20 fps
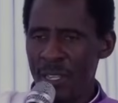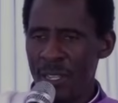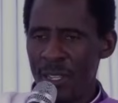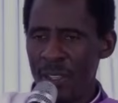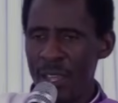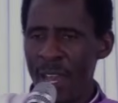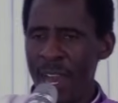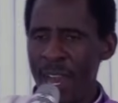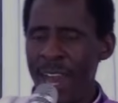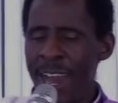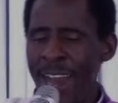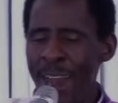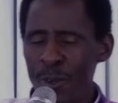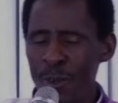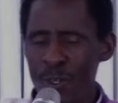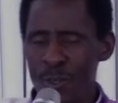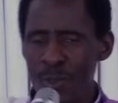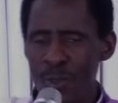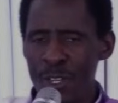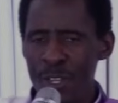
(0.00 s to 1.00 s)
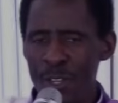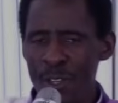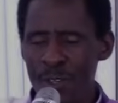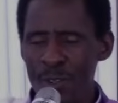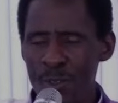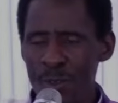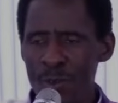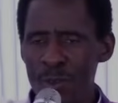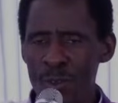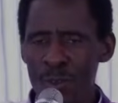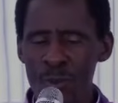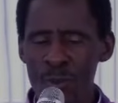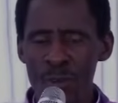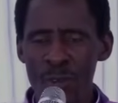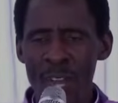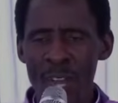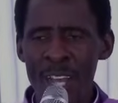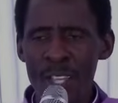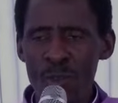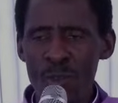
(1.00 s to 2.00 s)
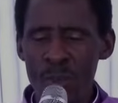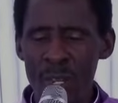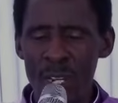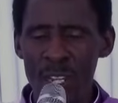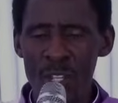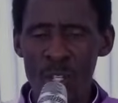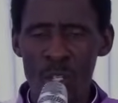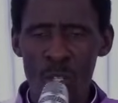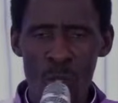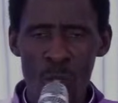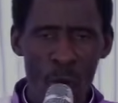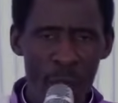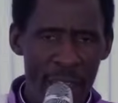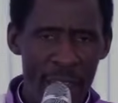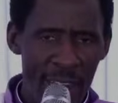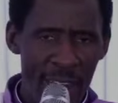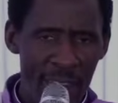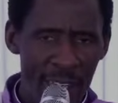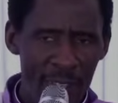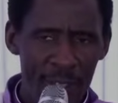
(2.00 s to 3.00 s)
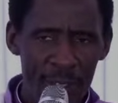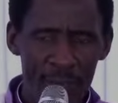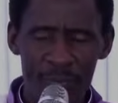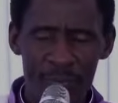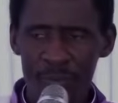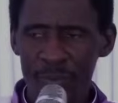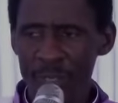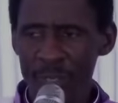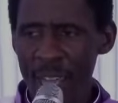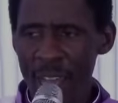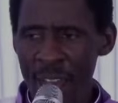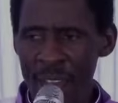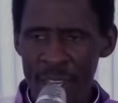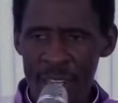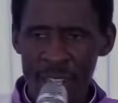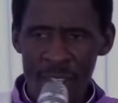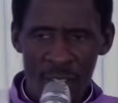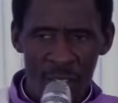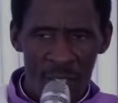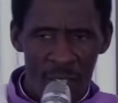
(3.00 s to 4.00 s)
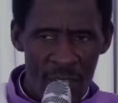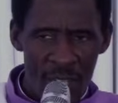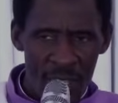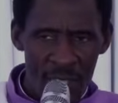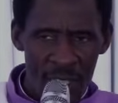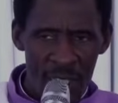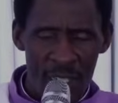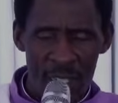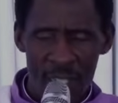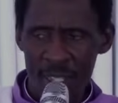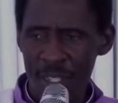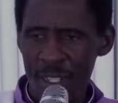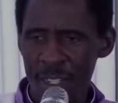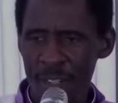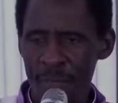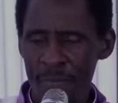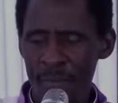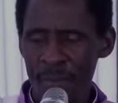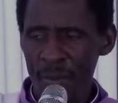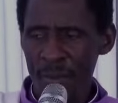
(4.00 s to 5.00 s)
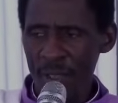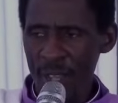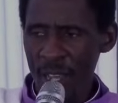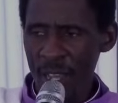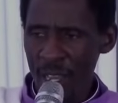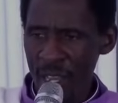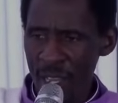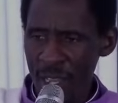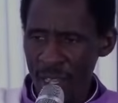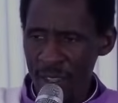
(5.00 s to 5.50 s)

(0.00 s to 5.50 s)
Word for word: they are out to, de to, to actually soil and discredit uh,